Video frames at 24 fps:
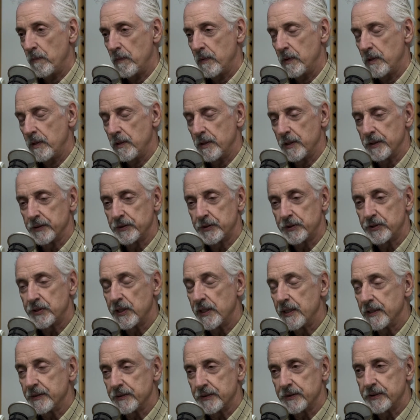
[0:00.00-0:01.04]
uh,
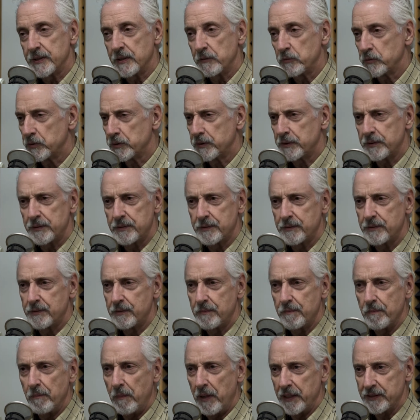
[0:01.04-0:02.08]
sense, it was
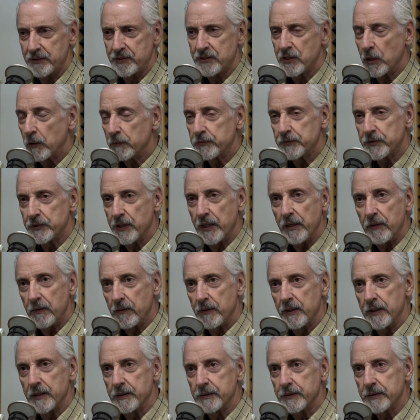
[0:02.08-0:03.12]
my self
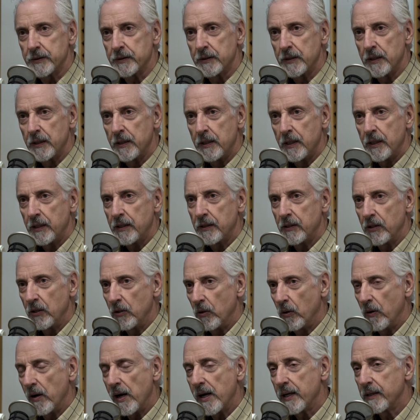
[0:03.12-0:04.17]
centeredness. You
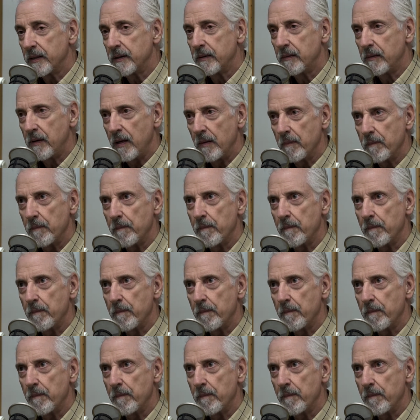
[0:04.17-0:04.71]
know, I had